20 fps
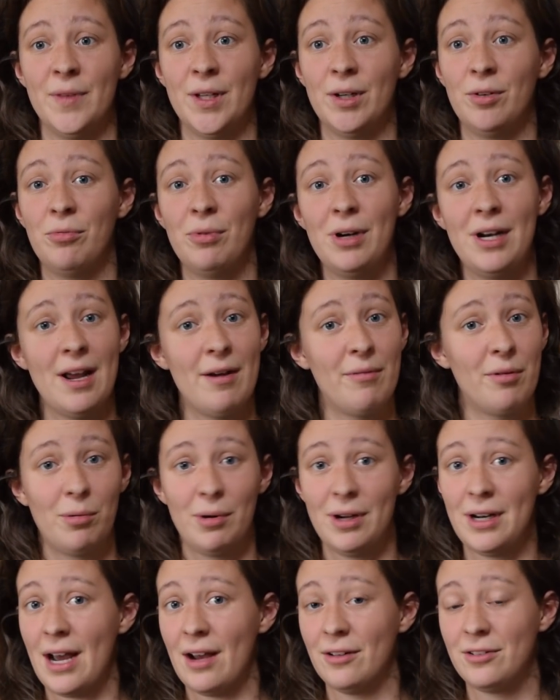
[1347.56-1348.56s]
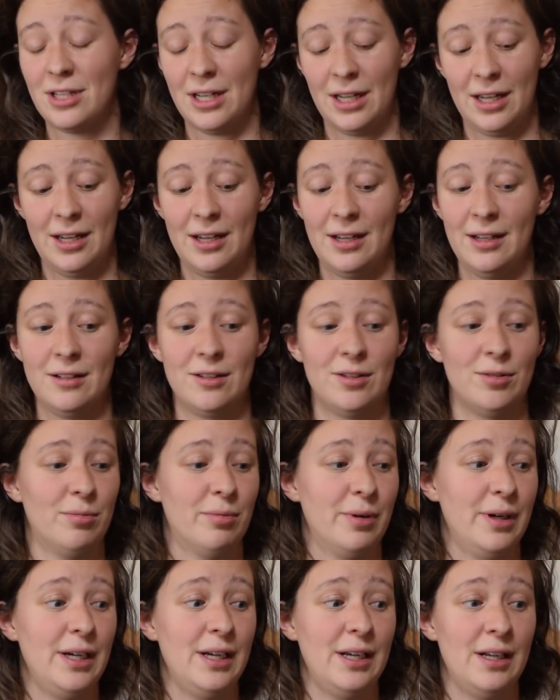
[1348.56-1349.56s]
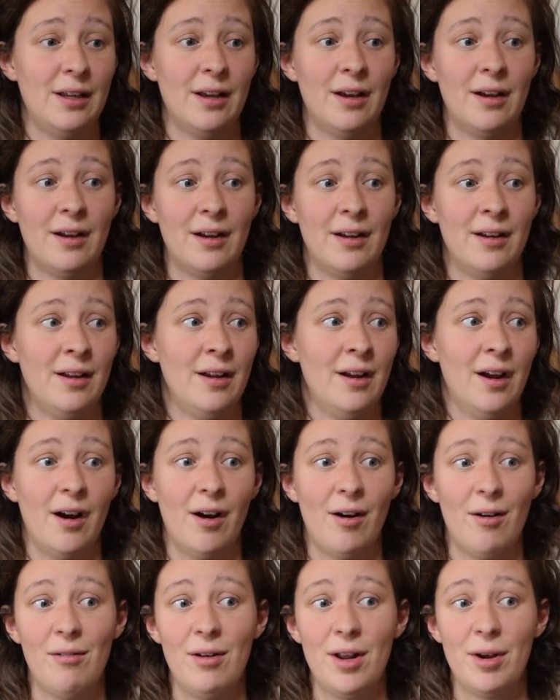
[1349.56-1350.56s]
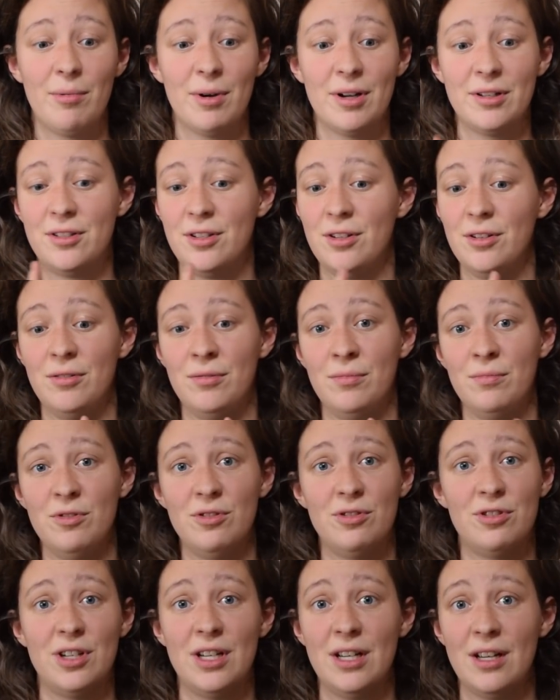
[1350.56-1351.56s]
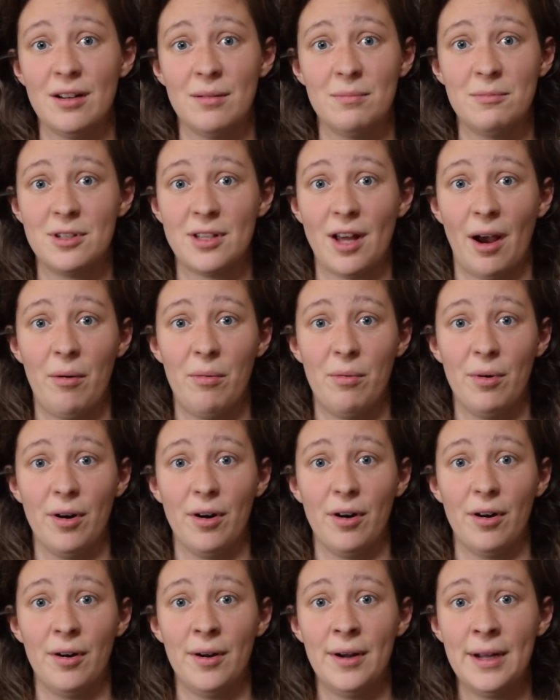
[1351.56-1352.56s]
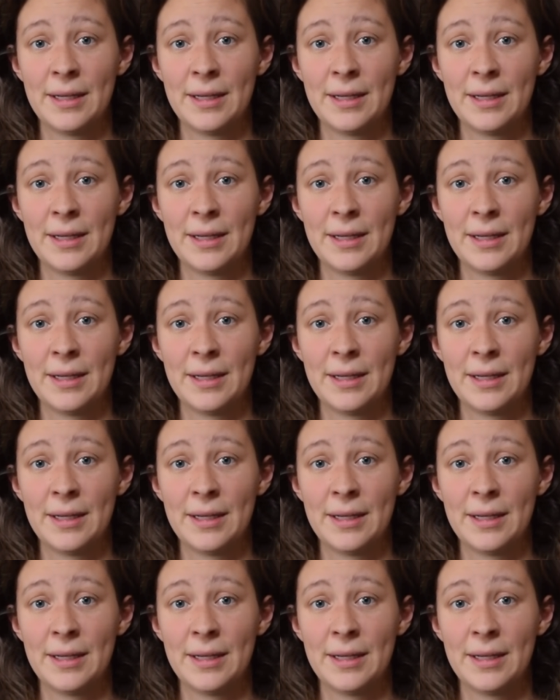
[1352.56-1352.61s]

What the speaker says: We never went out to eat. We only went to museums that were